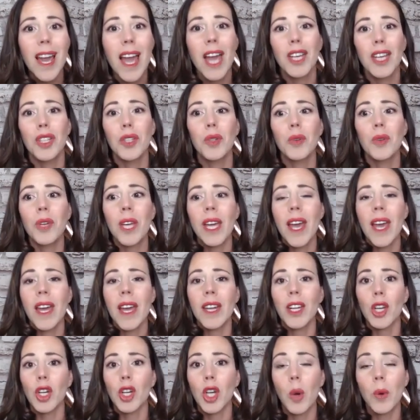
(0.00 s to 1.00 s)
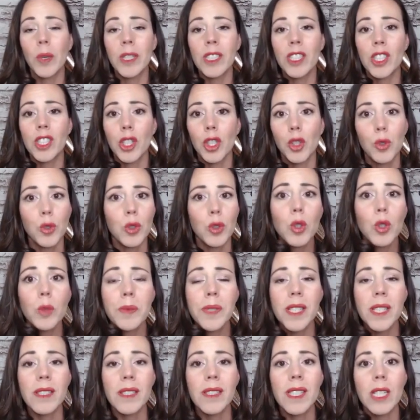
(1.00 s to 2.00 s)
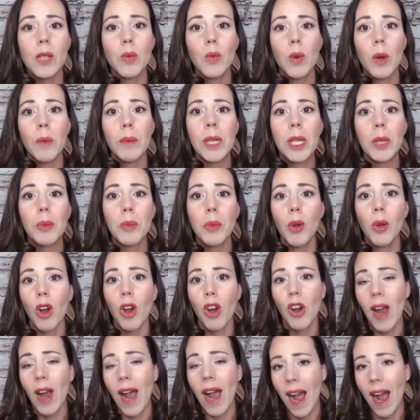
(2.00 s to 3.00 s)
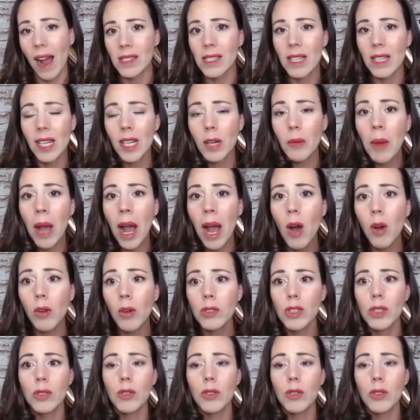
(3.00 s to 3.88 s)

You can go into groups and see what people are asking about.